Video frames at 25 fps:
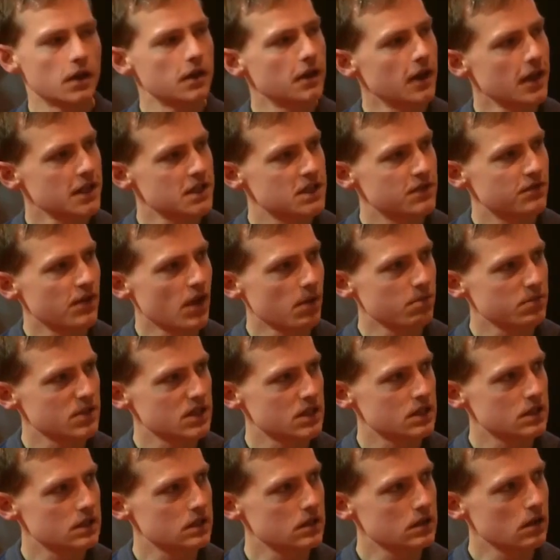native apps,
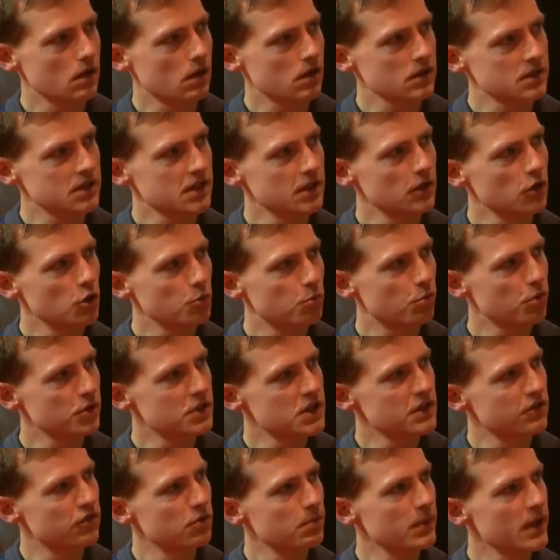starts to look
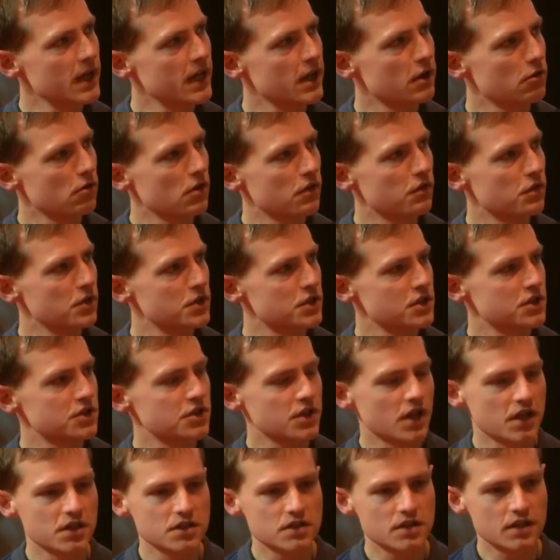pretty familiar if we just
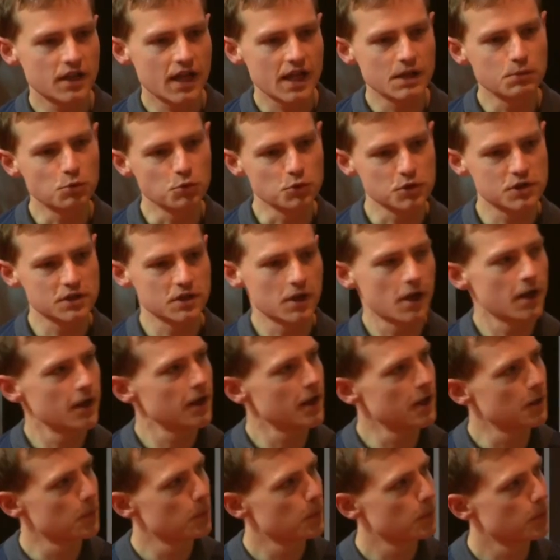change the labels
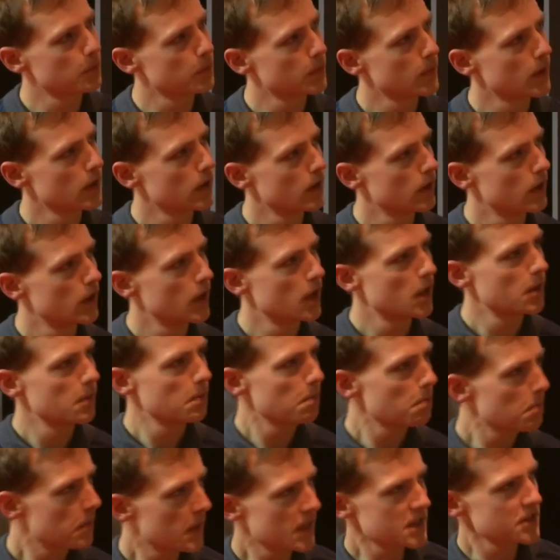slightly.
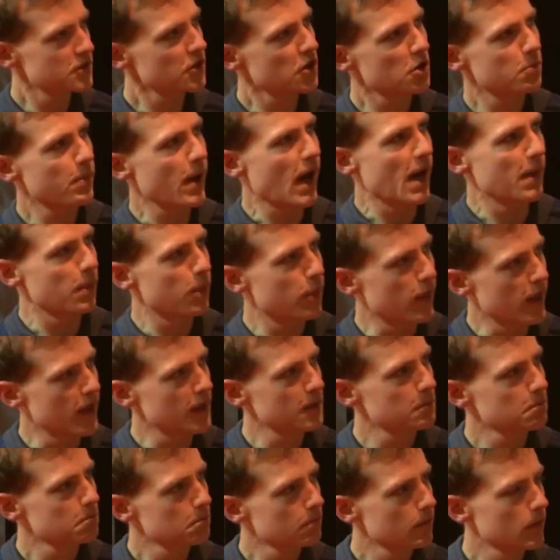That's not a bad
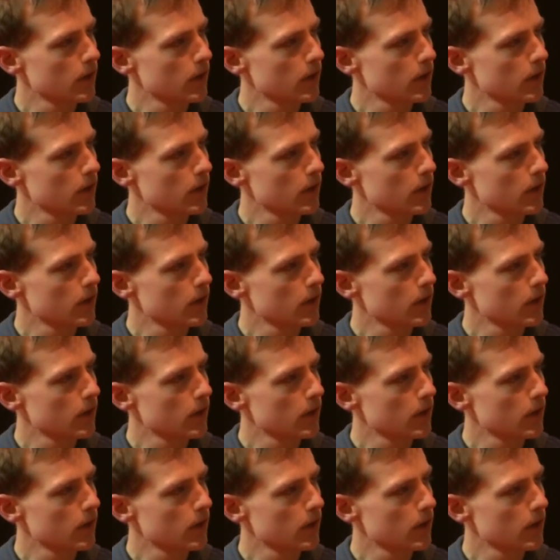thing.